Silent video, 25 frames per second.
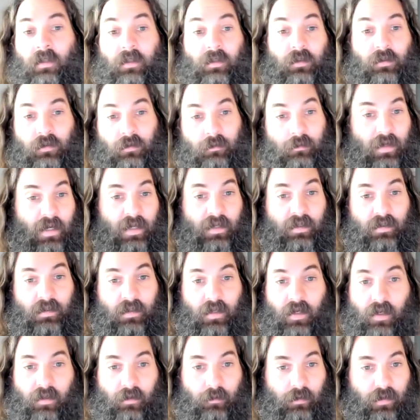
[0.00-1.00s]
you should band
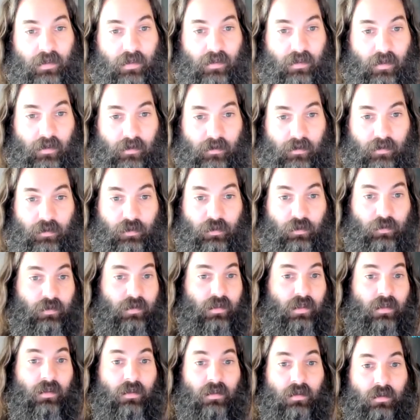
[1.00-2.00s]
together with the other
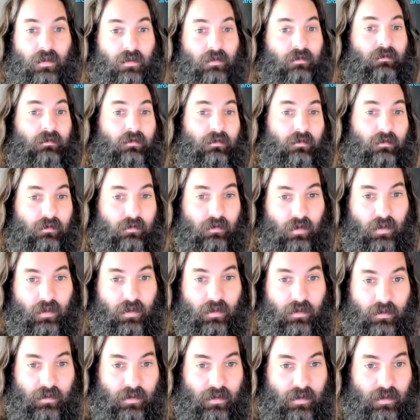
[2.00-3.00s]
users
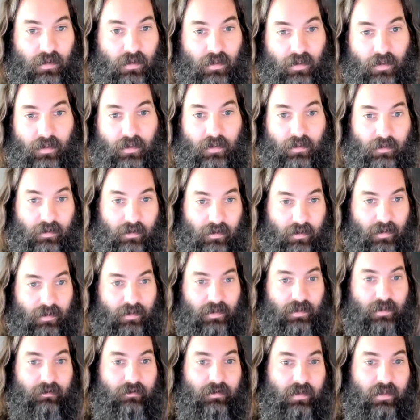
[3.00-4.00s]
and say,
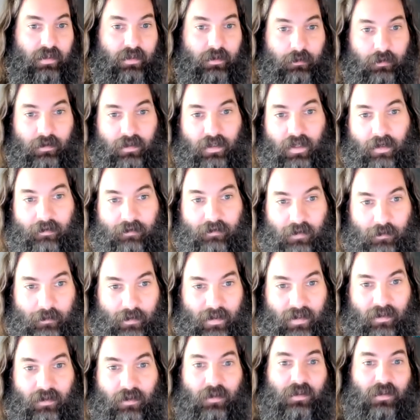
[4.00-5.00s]
collectively, we have
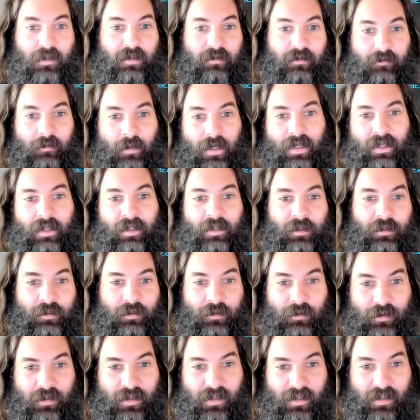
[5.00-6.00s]
spent lots of money on
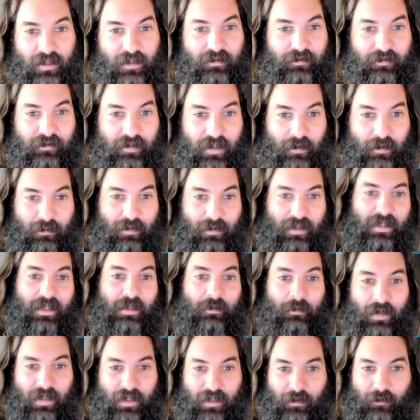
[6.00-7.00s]
your stuff. Now,
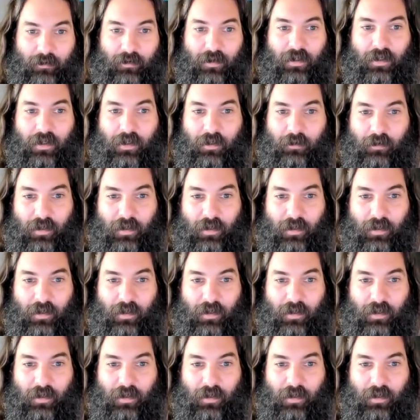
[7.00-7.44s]
please make it work